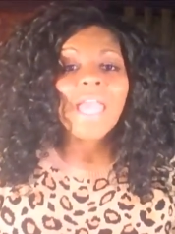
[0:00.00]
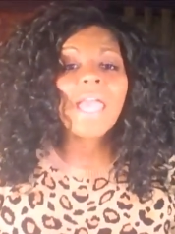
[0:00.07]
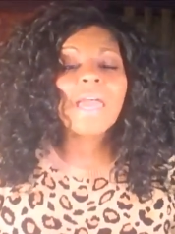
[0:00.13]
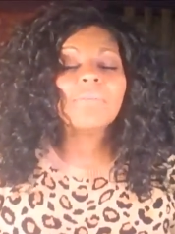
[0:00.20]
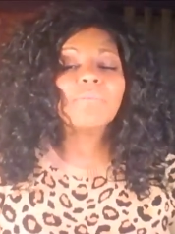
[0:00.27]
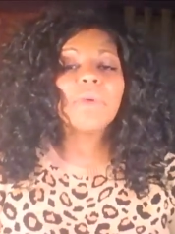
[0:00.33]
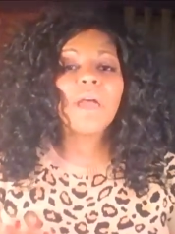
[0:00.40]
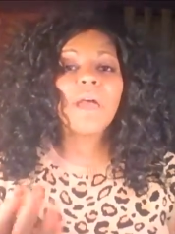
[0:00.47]

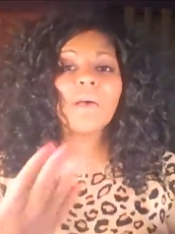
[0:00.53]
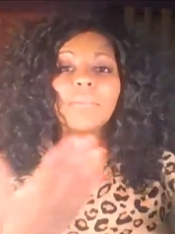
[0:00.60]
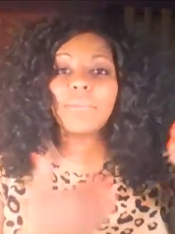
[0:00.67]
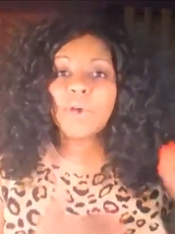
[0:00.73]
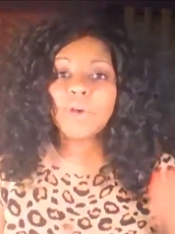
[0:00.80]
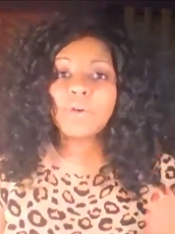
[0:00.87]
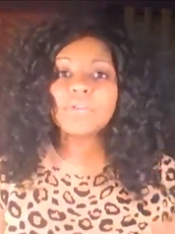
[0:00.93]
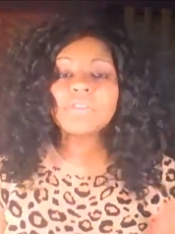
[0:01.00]
and um,
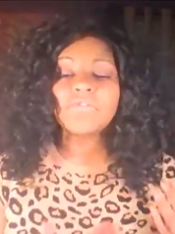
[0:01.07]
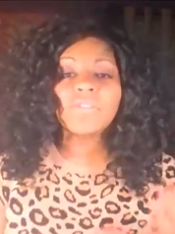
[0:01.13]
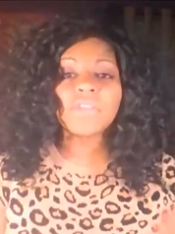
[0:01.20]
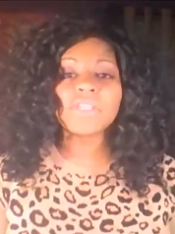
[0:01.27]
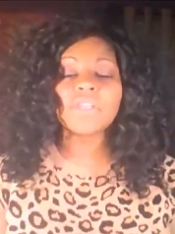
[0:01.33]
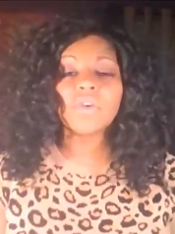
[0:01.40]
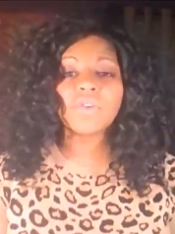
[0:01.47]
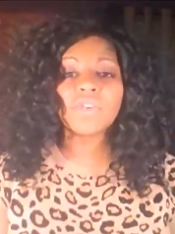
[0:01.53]
pose
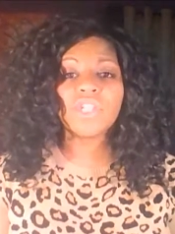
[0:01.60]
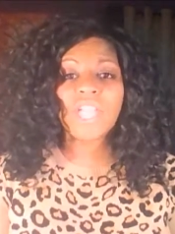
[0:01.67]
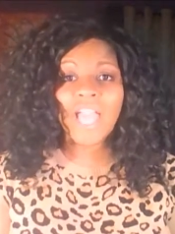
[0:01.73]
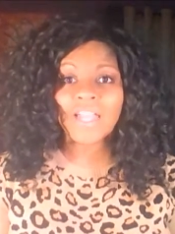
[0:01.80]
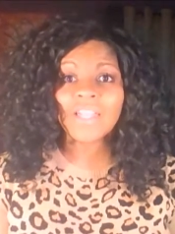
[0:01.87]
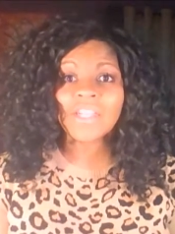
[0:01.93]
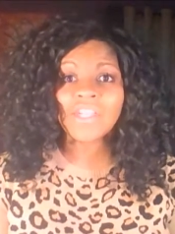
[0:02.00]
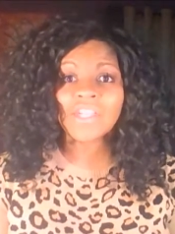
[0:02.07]
physical
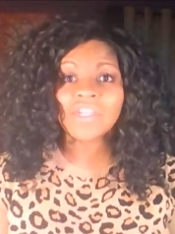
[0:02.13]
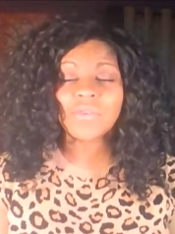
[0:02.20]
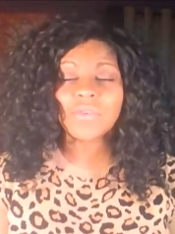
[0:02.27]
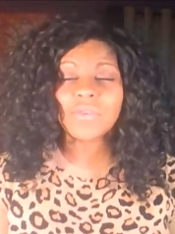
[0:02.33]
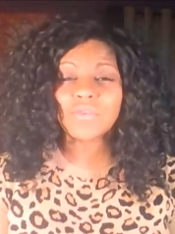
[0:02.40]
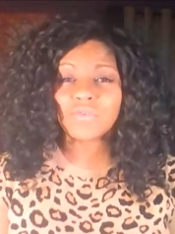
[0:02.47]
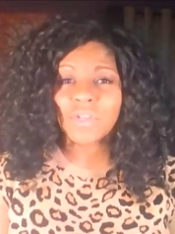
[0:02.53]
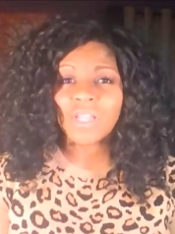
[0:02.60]
challenges. So
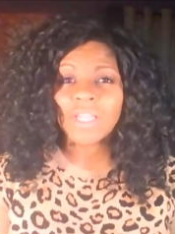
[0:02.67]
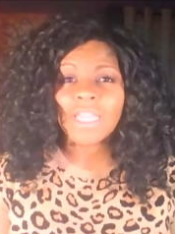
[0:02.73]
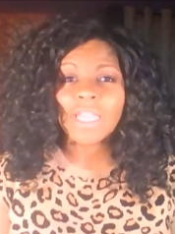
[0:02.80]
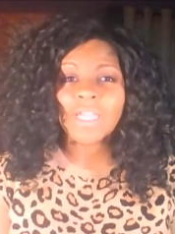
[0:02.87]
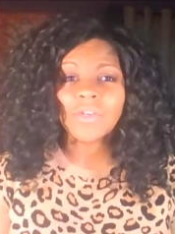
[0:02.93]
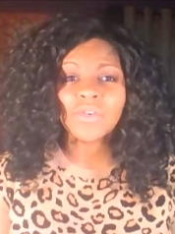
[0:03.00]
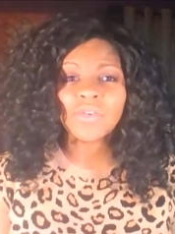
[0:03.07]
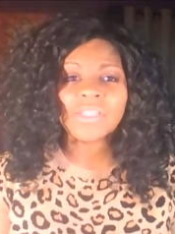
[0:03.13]
it's really
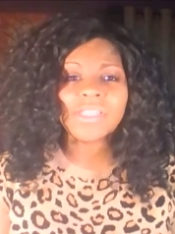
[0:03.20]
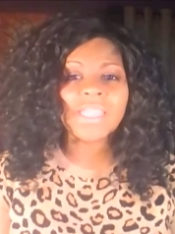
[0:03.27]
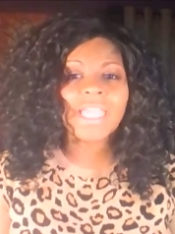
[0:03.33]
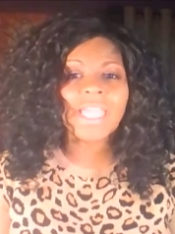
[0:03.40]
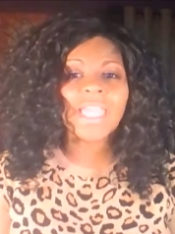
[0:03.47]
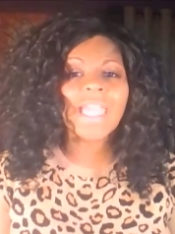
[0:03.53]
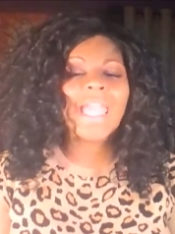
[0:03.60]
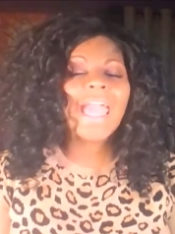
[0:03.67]

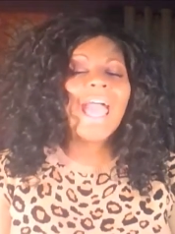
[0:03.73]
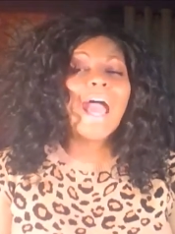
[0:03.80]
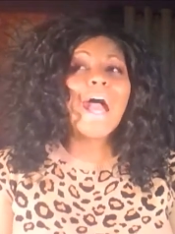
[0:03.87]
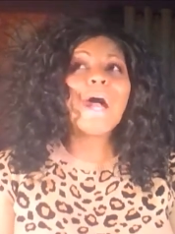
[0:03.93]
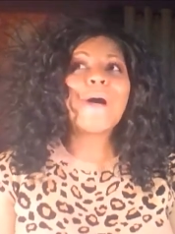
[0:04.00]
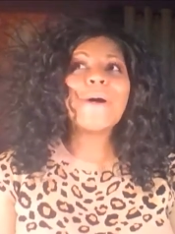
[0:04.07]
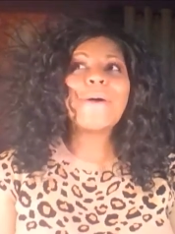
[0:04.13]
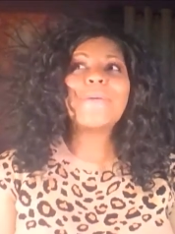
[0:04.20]
interesting.
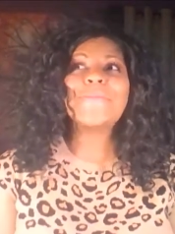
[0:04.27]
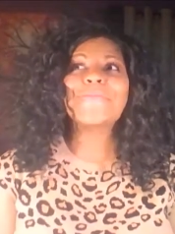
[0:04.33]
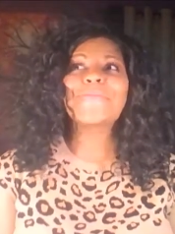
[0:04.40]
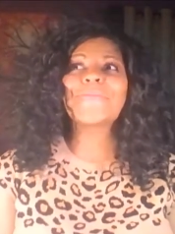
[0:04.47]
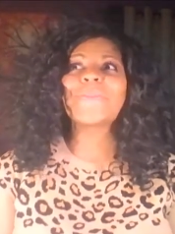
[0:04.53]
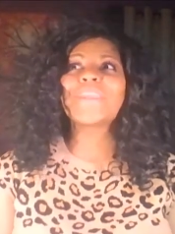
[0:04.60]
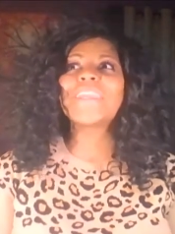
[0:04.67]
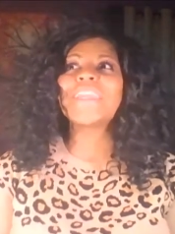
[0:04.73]

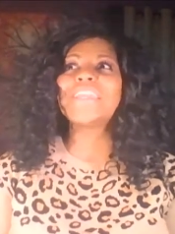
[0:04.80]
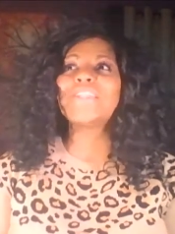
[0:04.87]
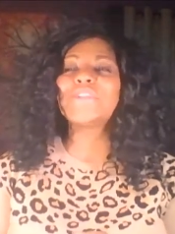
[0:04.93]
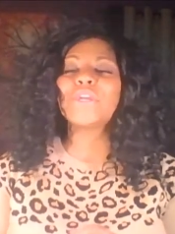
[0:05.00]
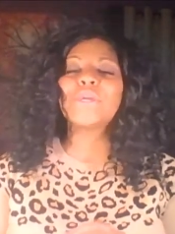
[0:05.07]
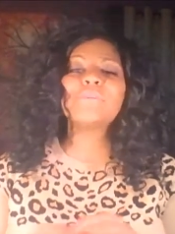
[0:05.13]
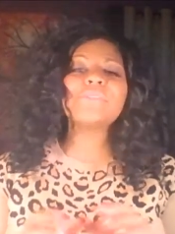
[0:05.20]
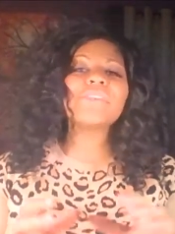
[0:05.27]
Um, in
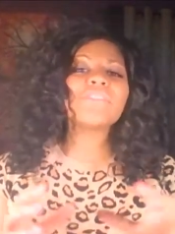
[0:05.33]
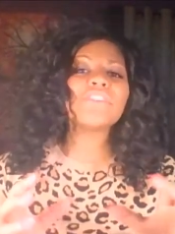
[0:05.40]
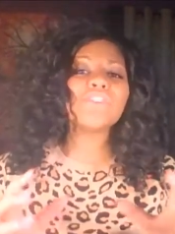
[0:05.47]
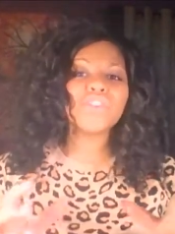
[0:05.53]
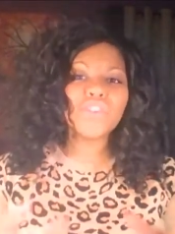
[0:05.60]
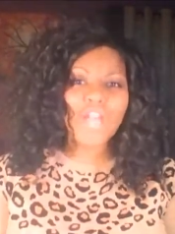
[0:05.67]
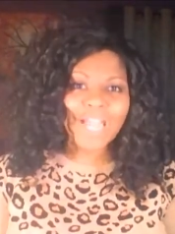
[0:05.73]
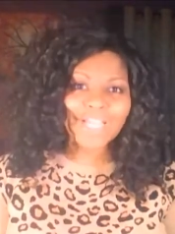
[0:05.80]
terms of
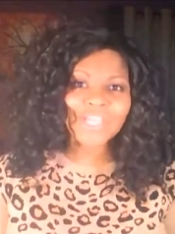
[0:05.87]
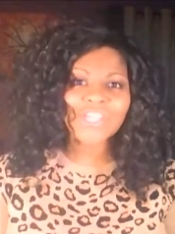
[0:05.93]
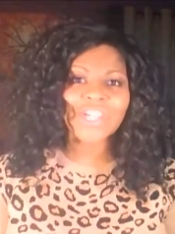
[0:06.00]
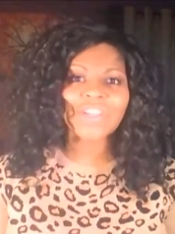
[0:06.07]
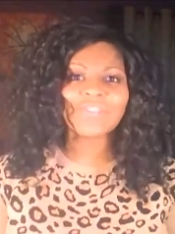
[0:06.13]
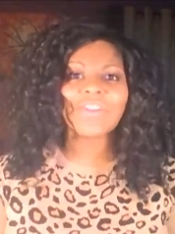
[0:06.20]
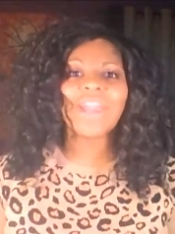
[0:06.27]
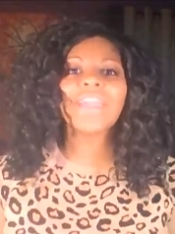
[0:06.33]

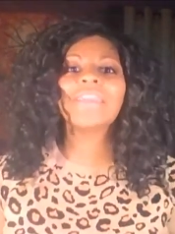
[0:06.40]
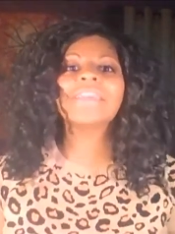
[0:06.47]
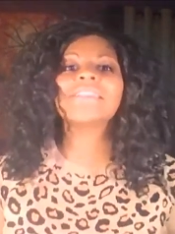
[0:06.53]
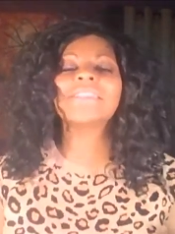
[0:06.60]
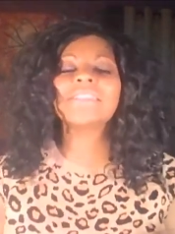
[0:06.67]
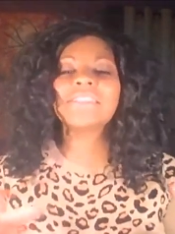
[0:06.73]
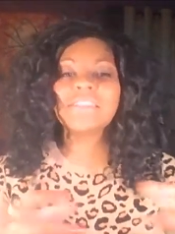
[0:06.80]
attraction, right? Because this